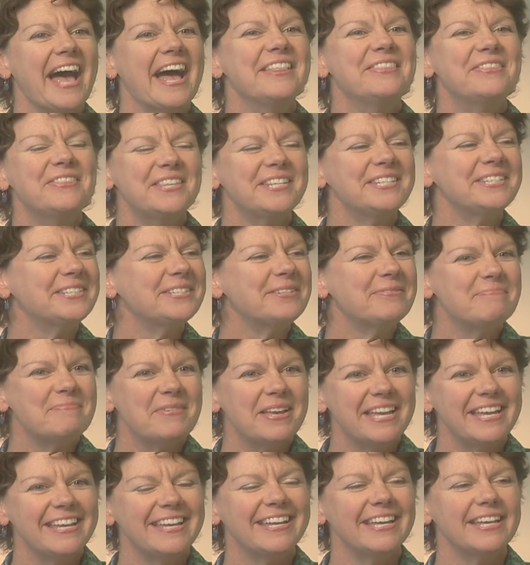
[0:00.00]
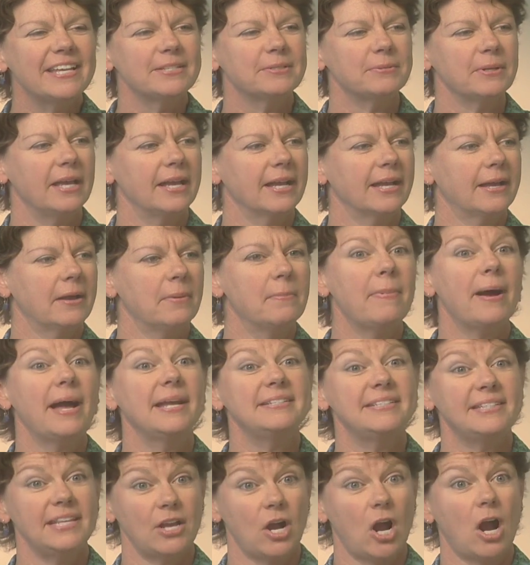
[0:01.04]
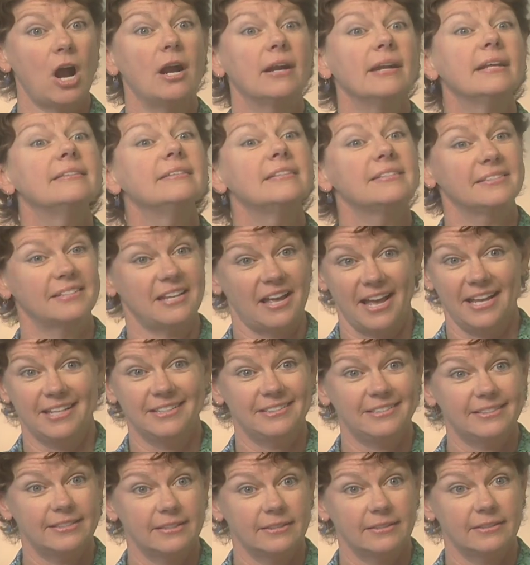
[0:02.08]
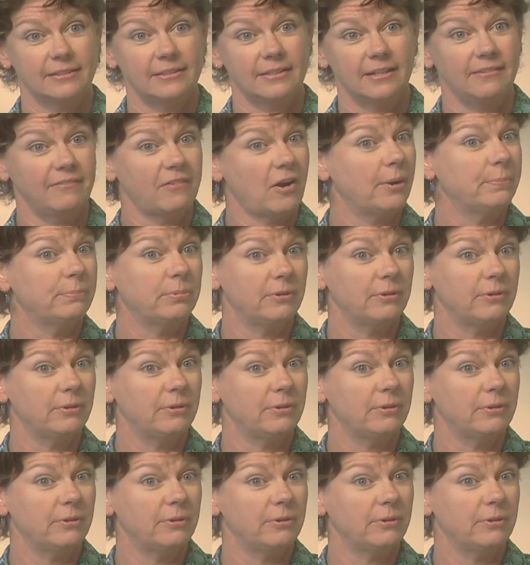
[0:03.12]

And this to me combines the art and the science of our